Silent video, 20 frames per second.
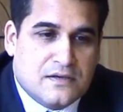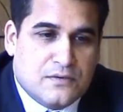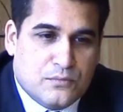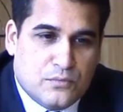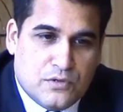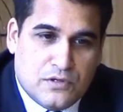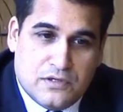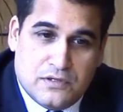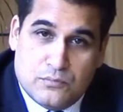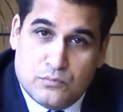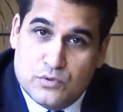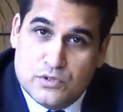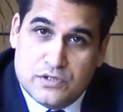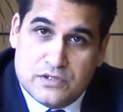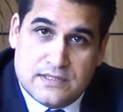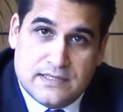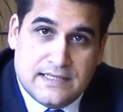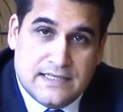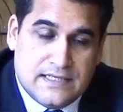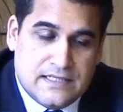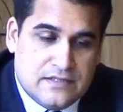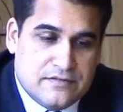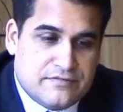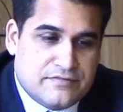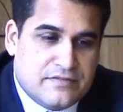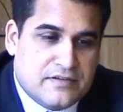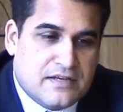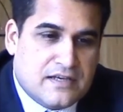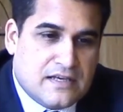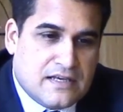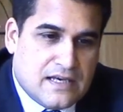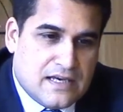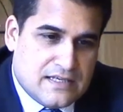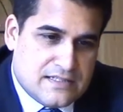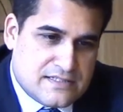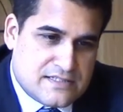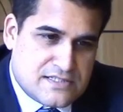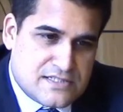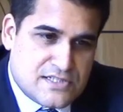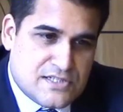were leave,
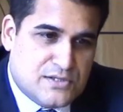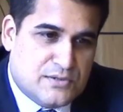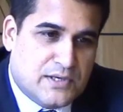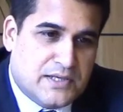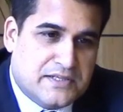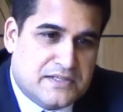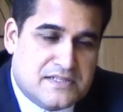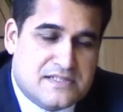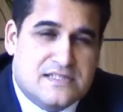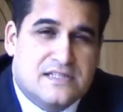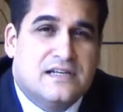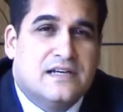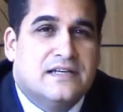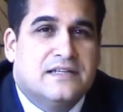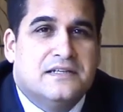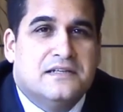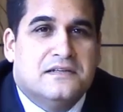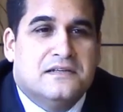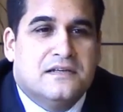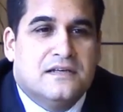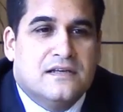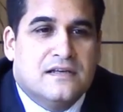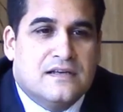and 2 undecided.